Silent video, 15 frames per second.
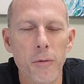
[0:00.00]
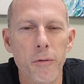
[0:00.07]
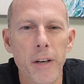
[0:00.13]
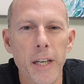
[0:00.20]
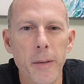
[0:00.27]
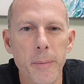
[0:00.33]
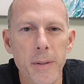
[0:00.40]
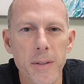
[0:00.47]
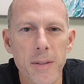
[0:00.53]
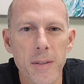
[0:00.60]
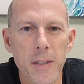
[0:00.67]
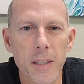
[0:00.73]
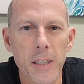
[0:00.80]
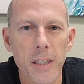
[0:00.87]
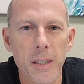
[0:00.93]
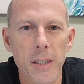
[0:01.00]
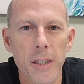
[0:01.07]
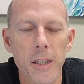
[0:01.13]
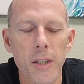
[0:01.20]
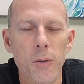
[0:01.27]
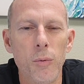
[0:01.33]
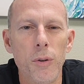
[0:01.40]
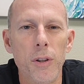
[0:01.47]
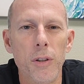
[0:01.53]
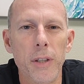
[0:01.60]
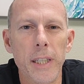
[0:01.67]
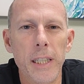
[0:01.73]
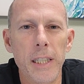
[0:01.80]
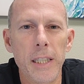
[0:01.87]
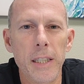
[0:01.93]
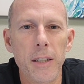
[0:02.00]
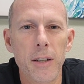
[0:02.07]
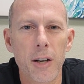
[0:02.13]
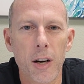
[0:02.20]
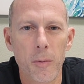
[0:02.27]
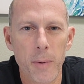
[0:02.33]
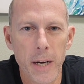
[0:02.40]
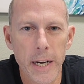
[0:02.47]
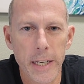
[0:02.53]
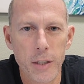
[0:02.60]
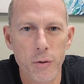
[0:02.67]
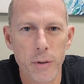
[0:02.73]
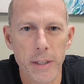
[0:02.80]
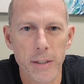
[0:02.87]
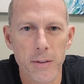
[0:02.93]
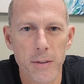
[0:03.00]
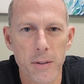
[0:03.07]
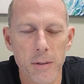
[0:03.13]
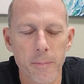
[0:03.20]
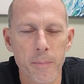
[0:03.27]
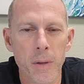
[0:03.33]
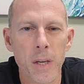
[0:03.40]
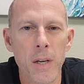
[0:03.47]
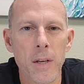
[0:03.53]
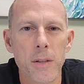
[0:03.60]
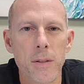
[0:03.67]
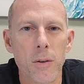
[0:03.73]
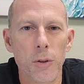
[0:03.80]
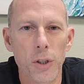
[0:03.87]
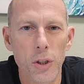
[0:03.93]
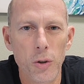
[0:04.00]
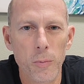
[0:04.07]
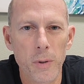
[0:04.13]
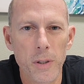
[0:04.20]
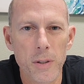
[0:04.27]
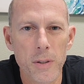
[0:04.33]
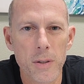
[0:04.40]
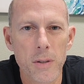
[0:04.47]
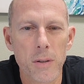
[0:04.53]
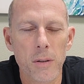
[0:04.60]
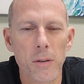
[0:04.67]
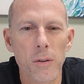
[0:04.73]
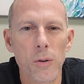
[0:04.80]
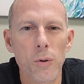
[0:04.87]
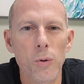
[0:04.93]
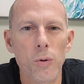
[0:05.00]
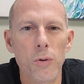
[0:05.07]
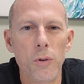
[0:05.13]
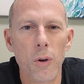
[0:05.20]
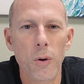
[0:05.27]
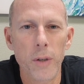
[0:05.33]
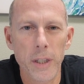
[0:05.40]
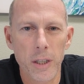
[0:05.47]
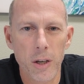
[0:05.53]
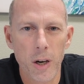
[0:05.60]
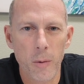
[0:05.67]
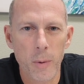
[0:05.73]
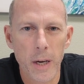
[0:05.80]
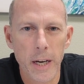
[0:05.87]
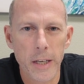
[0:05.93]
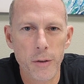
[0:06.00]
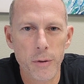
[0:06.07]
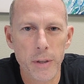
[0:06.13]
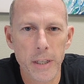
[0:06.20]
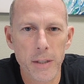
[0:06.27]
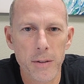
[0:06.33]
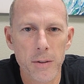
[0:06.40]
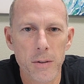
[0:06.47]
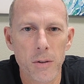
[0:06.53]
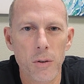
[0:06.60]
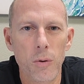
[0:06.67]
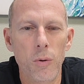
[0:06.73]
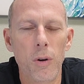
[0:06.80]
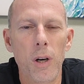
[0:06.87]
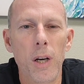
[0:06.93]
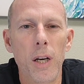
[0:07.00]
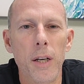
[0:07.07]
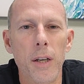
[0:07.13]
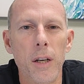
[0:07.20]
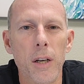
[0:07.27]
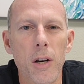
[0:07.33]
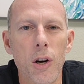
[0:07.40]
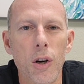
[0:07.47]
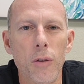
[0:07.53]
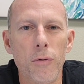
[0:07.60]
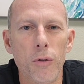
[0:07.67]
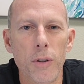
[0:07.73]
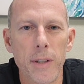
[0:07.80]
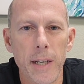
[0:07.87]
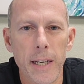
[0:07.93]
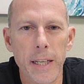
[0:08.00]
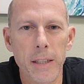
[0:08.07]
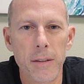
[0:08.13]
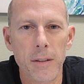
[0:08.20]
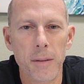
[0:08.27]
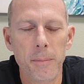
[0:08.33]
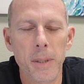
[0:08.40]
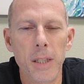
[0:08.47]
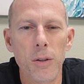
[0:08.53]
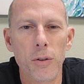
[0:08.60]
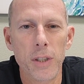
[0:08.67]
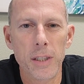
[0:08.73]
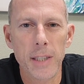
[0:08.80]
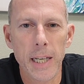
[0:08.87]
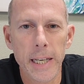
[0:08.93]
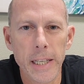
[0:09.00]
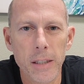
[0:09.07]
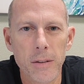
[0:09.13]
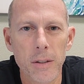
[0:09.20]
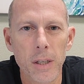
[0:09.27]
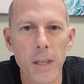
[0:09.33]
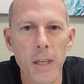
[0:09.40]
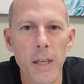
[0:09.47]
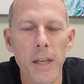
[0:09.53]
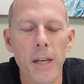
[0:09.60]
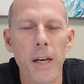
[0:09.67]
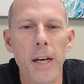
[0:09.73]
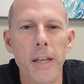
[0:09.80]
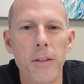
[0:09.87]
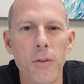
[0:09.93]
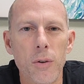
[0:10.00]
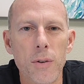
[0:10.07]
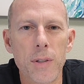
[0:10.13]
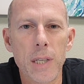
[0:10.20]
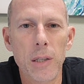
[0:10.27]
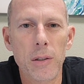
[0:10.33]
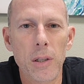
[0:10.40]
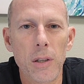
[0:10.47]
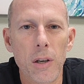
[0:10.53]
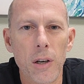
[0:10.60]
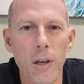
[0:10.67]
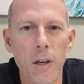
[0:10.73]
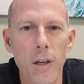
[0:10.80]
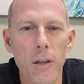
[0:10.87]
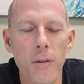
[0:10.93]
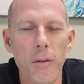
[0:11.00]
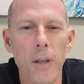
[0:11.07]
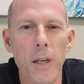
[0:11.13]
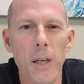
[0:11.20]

of vitamin C when they're eating carbohydrates. So humans who don't eat carbohydrates, who are on a carnivore diet, a meat-only diet, it turns out that our